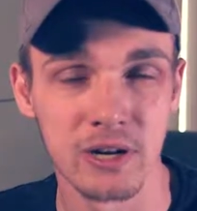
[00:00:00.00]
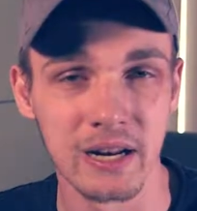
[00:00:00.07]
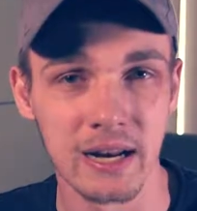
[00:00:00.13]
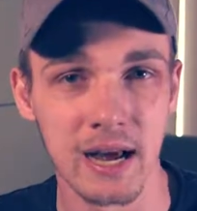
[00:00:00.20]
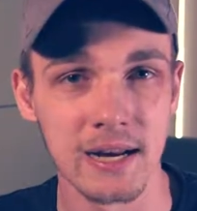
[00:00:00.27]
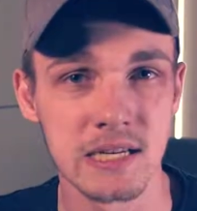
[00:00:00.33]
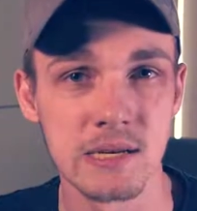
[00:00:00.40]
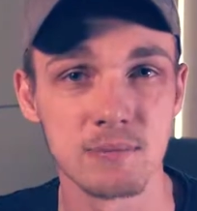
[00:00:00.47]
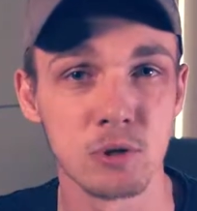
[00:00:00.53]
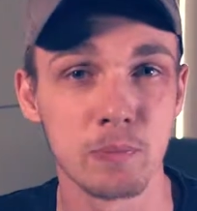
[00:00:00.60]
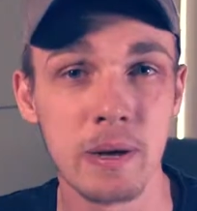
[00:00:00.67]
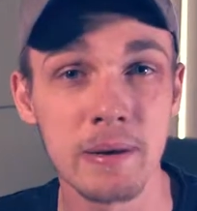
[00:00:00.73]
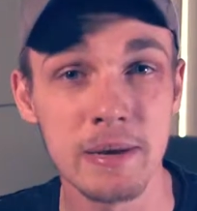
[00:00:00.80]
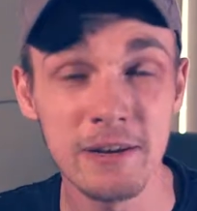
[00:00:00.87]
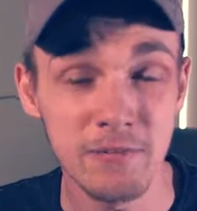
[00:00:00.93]
little items or
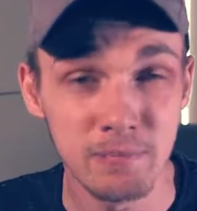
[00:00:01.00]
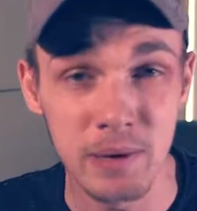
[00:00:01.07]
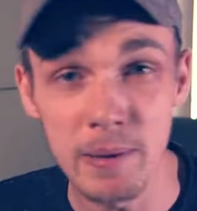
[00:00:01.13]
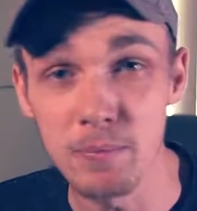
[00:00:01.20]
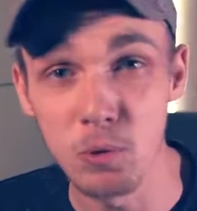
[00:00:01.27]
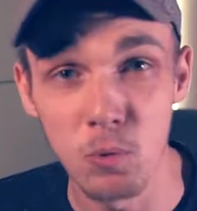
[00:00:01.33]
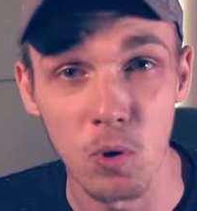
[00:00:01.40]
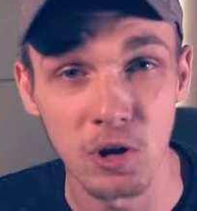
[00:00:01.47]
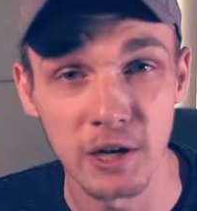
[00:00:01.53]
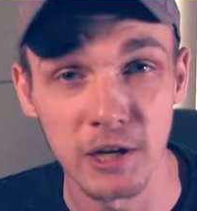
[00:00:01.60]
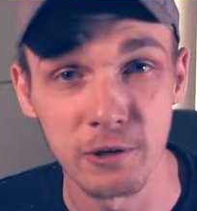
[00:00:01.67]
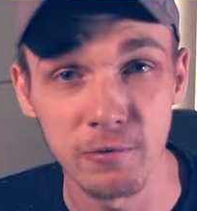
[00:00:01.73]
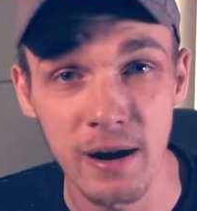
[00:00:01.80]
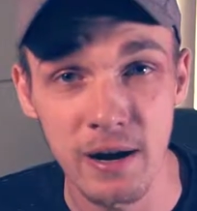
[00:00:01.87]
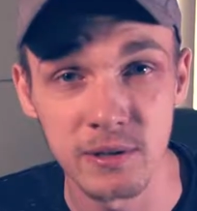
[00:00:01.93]
even people
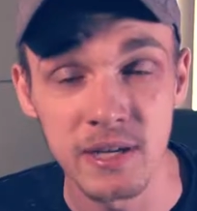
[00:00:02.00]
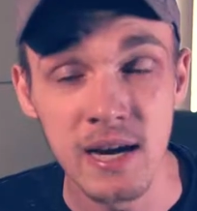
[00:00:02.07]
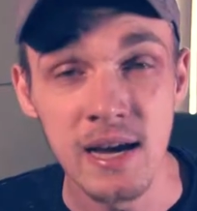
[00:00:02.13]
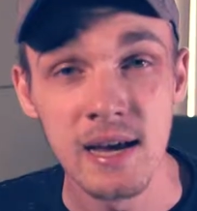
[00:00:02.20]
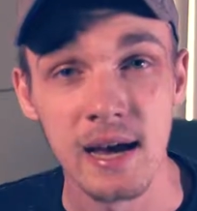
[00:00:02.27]
walking around,